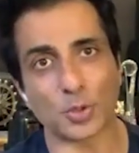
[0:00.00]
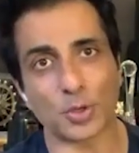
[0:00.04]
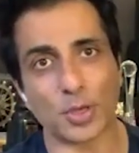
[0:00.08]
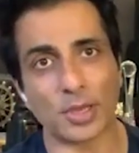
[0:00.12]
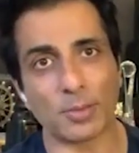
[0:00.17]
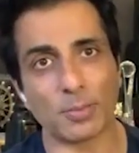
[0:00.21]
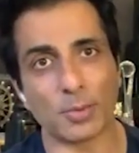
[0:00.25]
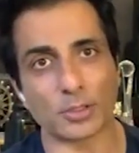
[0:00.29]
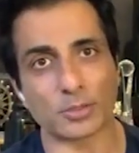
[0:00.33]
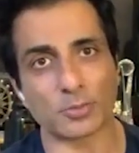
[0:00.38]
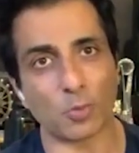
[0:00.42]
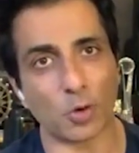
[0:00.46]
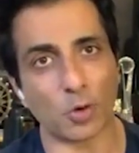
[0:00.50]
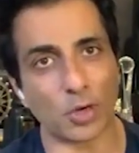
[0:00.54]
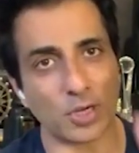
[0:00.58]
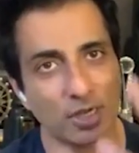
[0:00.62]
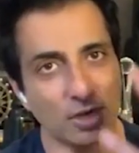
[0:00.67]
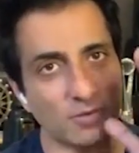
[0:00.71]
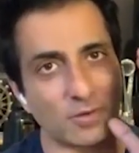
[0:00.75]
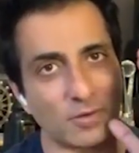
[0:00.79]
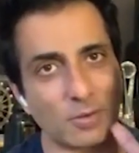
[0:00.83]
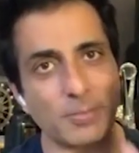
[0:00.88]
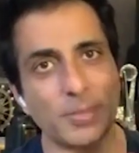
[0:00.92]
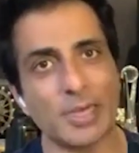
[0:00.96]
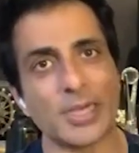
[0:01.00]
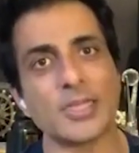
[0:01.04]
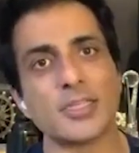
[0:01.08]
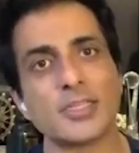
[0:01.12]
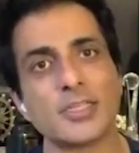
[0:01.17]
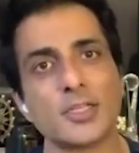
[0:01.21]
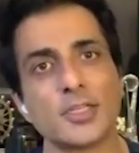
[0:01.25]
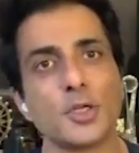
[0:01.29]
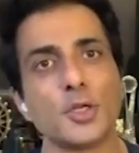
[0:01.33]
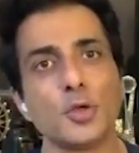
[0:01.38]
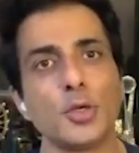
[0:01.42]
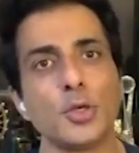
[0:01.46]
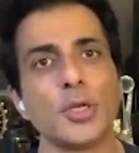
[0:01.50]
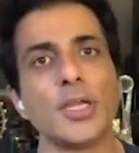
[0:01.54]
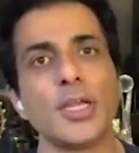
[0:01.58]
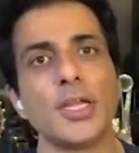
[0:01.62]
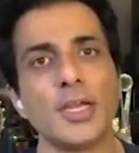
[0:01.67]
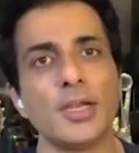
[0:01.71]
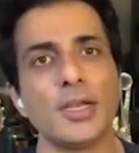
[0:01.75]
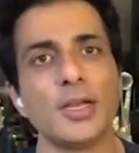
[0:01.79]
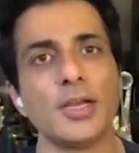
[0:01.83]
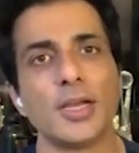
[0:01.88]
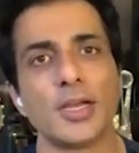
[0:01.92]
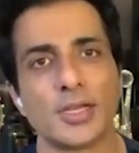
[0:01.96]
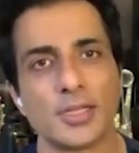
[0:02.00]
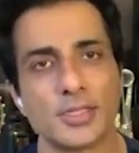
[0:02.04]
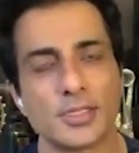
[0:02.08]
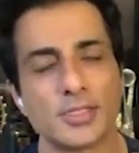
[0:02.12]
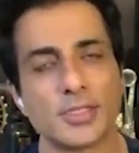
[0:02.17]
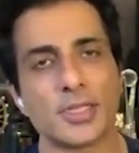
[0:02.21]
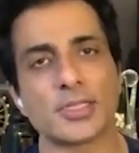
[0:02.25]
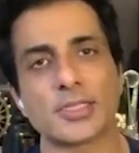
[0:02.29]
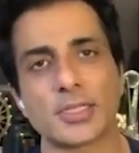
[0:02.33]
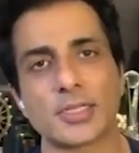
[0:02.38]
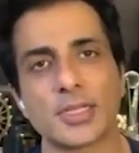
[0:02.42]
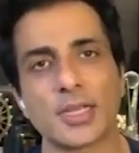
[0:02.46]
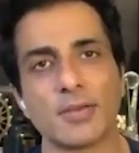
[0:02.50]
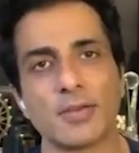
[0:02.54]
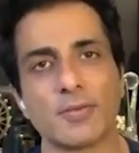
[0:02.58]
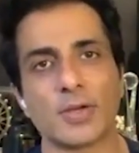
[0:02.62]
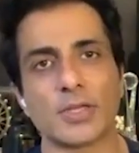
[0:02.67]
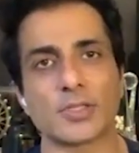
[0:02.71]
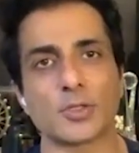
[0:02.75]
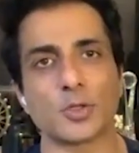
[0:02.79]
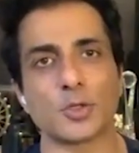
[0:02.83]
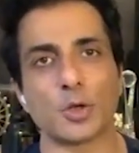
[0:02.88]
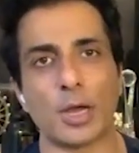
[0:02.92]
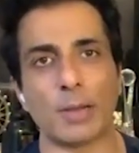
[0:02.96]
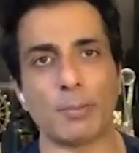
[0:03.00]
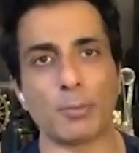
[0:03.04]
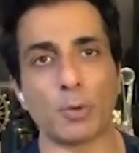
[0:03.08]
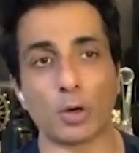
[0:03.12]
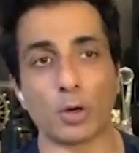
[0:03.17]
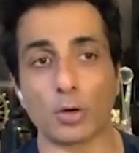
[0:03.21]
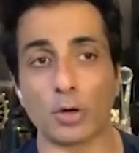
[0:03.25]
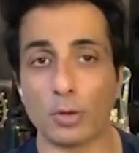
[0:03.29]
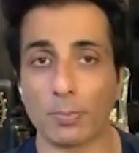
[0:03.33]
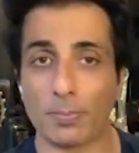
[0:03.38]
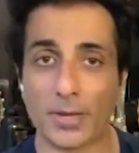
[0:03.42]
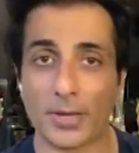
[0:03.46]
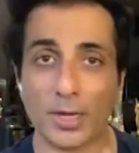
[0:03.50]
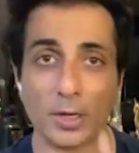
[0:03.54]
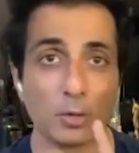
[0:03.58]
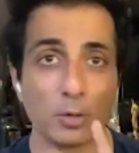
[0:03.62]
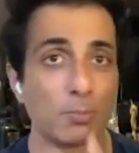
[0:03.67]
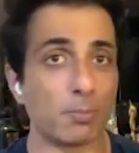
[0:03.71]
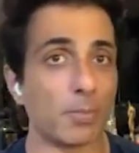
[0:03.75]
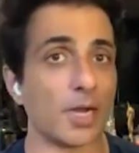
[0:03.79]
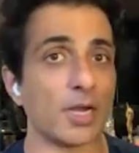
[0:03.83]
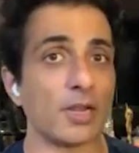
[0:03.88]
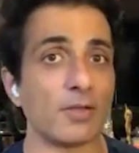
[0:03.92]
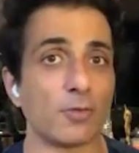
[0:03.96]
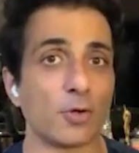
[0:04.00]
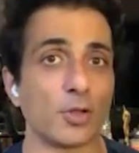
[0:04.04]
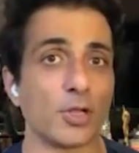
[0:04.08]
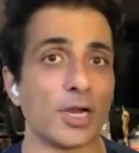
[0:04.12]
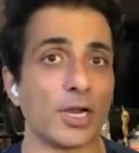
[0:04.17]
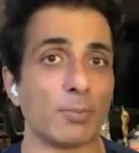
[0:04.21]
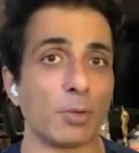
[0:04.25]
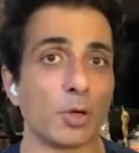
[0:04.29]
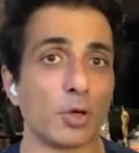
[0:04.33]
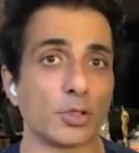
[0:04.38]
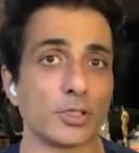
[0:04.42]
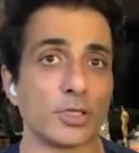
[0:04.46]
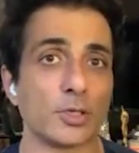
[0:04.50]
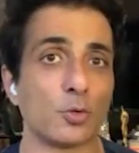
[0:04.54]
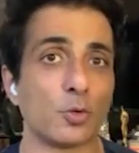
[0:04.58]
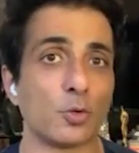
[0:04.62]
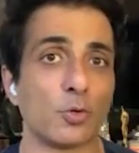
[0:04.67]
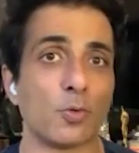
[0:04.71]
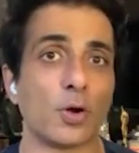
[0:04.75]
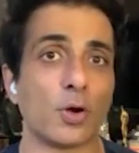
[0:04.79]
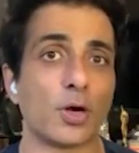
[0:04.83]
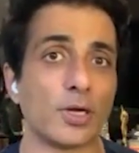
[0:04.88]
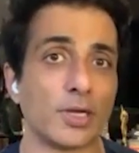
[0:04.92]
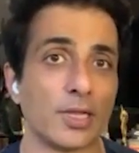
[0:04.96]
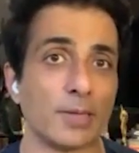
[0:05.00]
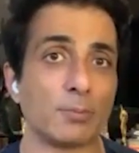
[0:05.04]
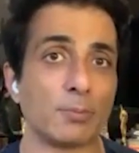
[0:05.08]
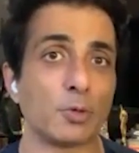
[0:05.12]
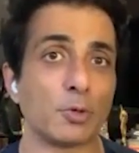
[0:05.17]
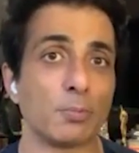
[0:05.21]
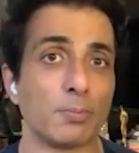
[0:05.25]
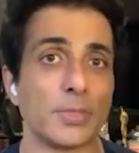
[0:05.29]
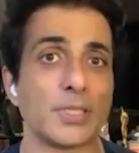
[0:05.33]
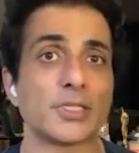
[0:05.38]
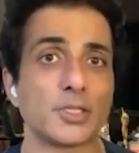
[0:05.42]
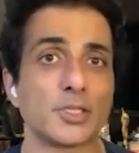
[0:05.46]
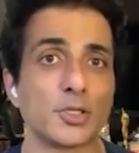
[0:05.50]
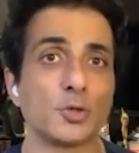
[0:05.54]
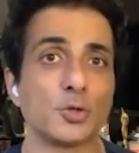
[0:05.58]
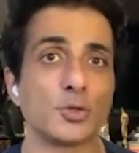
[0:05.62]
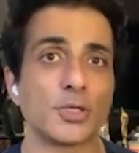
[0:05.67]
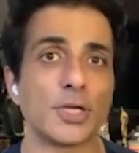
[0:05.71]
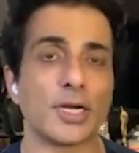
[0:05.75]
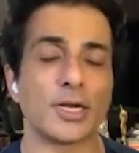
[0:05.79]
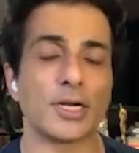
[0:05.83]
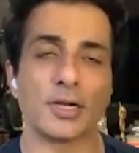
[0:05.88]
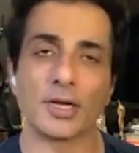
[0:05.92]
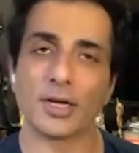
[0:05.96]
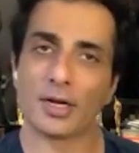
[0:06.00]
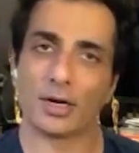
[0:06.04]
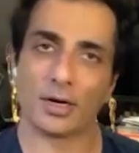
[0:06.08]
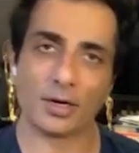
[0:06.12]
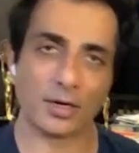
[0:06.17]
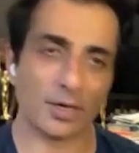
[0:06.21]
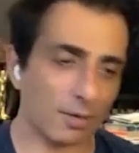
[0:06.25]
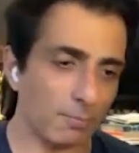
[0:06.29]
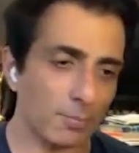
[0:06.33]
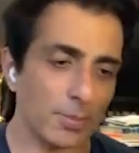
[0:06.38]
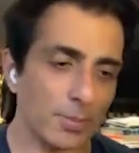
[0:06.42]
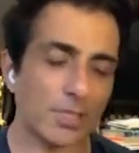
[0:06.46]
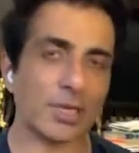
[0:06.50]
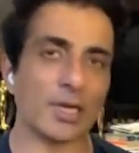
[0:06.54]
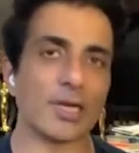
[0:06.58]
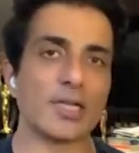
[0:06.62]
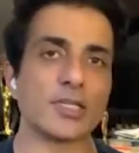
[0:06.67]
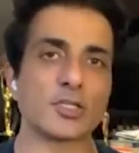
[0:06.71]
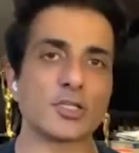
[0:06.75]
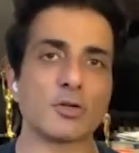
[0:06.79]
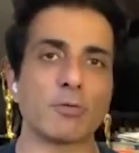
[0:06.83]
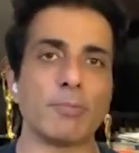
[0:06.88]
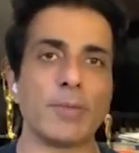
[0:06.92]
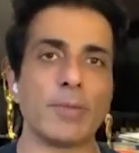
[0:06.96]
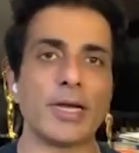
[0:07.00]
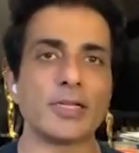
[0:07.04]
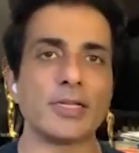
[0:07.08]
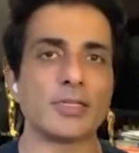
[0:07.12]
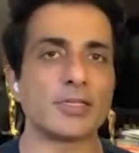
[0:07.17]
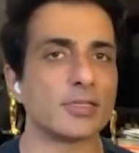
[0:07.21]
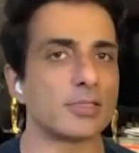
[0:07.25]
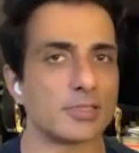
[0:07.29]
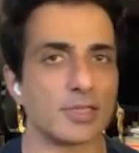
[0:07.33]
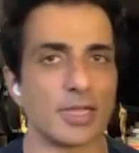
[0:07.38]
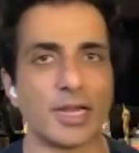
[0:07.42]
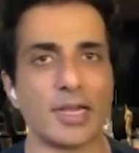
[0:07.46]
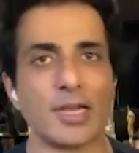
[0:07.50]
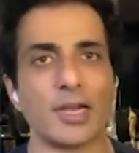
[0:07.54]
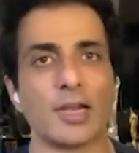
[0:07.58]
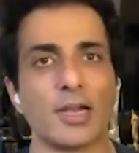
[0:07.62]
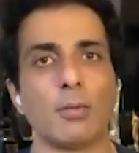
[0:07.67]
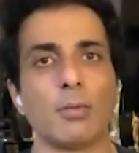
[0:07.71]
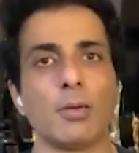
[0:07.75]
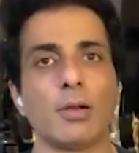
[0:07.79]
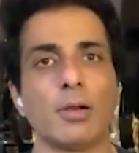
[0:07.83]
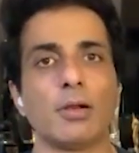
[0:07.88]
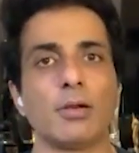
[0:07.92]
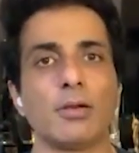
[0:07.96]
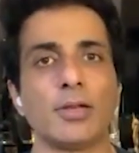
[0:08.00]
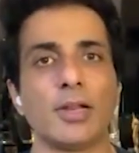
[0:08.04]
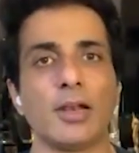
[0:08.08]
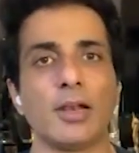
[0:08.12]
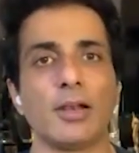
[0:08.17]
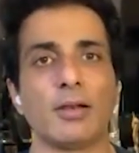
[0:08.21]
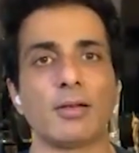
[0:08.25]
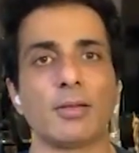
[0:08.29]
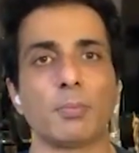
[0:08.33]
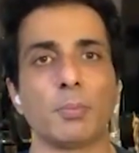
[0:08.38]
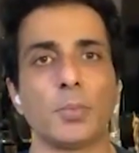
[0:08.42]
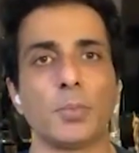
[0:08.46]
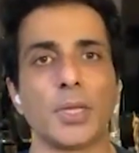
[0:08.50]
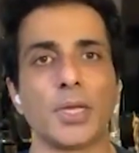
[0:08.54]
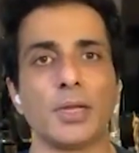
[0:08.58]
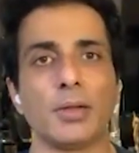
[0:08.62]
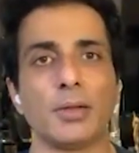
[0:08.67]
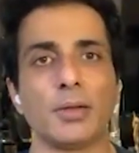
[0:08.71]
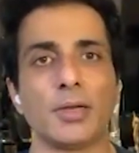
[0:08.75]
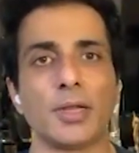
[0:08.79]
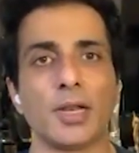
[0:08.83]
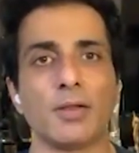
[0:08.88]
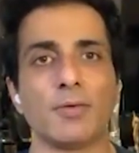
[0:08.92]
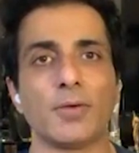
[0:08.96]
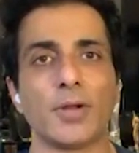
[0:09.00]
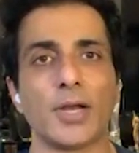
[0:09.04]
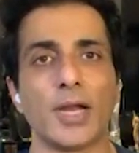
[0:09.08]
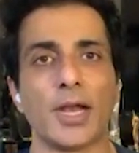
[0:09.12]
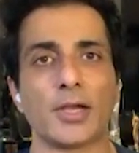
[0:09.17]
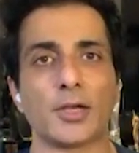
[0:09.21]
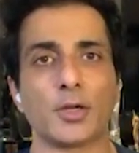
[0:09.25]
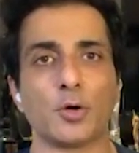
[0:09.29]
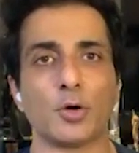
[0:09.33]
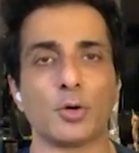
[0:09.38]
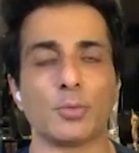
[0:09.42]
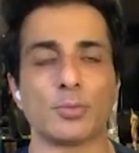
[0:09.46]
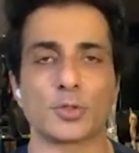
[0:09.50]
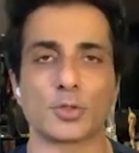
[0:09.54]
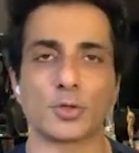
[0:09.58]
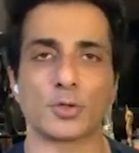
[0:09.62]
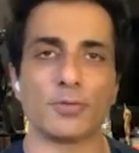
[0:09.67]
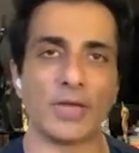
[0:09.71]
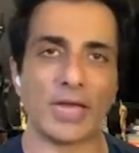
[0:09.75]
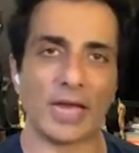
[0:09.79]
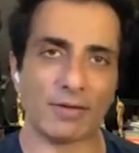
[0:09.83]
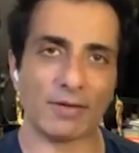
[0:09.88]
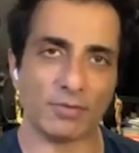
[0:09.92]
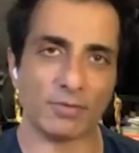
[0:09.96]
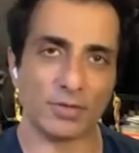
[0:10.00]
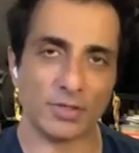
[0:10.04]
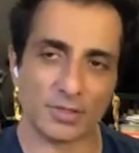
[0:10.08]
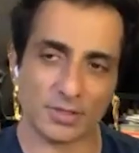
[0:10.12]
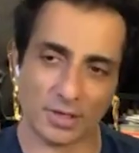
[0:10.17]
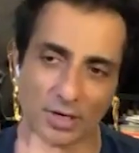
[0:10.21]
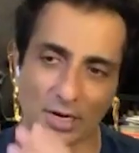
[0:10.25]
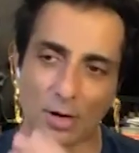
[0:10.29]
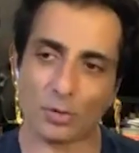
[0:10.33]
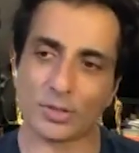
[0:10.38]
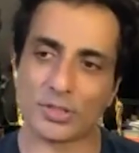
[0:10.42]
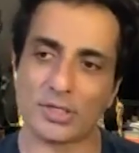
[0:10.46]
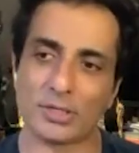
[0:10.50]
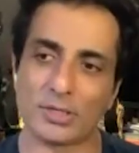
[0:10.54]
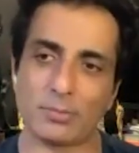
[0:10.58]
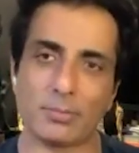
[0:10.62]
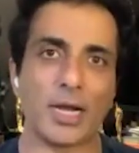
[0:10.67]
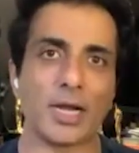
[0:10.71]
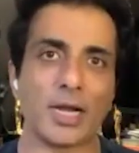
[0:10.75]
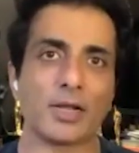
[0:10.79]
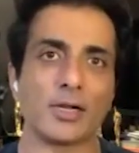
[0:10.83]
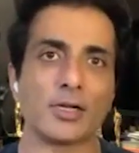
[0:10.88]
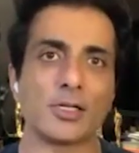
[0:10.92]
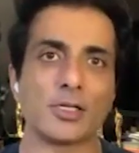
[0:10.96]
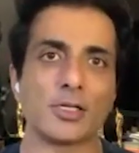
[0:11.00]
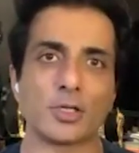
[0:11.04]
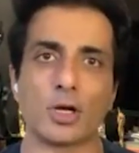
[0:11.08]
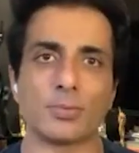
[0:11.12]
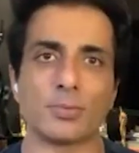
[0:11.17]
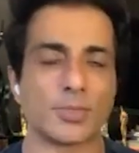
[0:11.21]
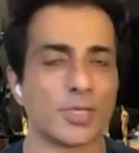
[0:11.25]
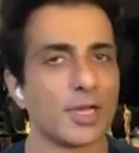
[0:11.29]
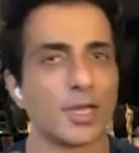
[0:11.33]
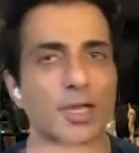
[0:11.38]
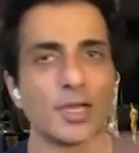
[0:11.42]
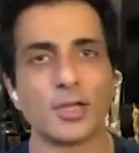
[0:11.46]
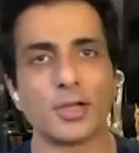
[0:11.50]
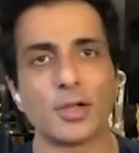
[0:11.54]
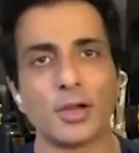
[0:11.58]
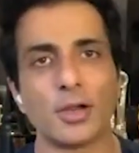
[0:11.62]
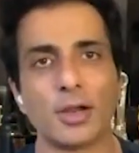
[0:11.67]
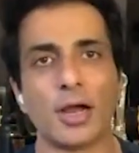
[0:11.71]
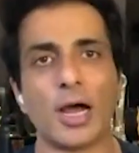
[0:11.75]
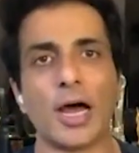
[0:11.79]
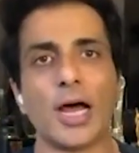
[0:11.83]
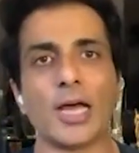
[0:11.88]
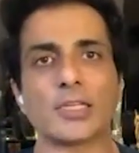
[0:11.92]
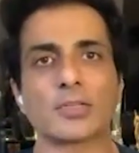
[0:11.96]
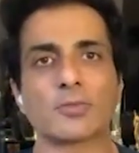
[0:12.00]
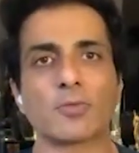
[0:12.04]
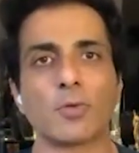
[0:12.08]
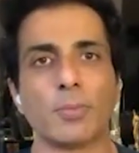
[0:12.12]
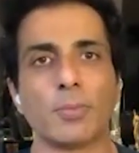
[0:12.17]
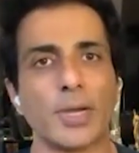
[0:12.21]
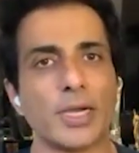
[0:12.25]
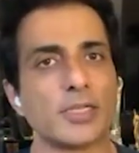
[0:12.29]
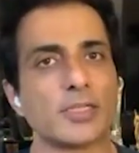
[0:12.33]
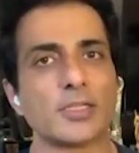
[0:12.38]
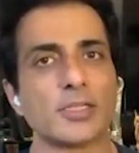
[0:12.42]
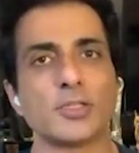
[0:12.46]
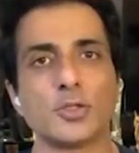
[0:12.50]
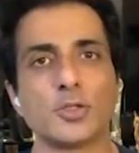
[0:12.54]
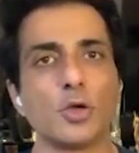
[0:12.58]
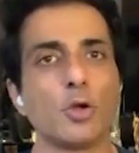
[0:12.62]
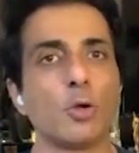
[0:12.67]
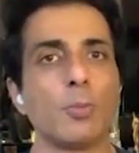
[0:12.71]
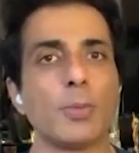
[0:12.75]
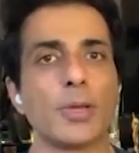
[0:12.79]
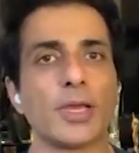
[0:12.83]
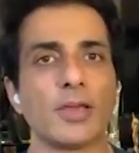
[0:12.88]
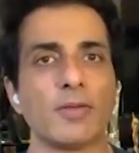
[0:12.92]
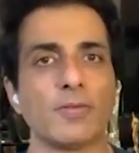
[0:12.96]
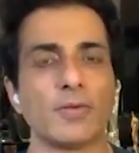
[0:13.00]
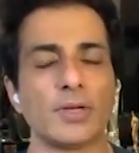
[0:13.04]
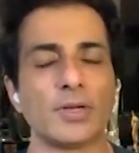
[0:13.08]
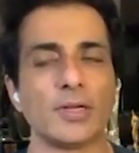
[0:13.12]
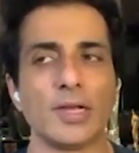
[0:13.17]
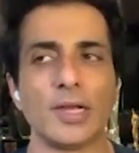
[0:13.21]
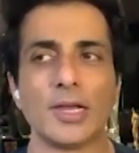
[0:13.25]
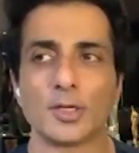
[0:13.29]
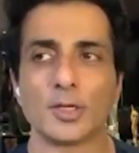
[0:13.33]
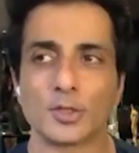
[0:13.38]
Okay, boss, whatever medicine you need, just give us. I'm not going to pay you money for that because I don't want them to misuse it. Give me the list of medicines and they'll be delivered at your home. So we have these accounts at medical shops. Ask for medicines, you will be given.